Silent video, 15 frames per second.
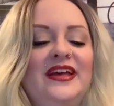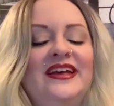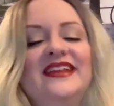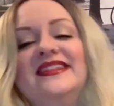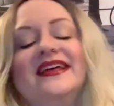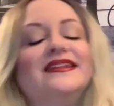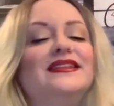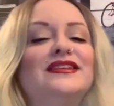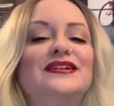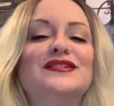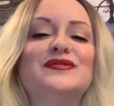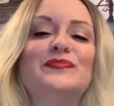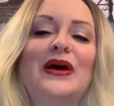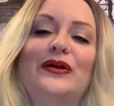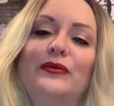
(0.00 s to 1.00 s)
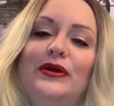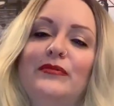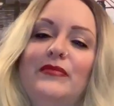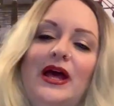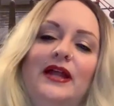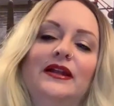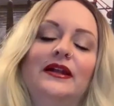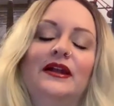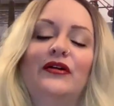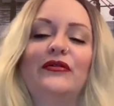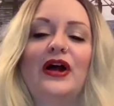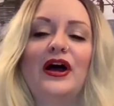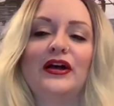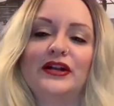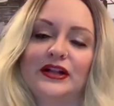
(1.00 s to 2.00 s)
then there's Bedouin men
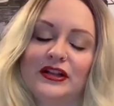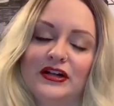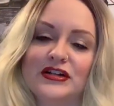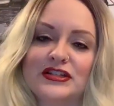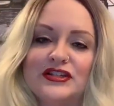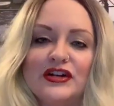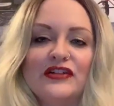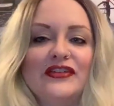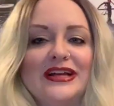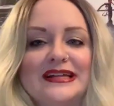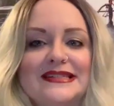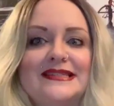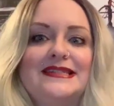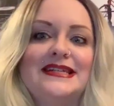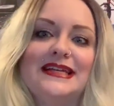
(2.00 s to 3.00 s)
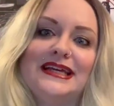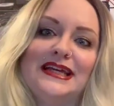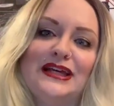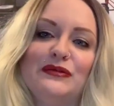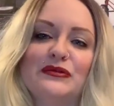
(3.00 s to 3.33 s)
around and they're serving us tea,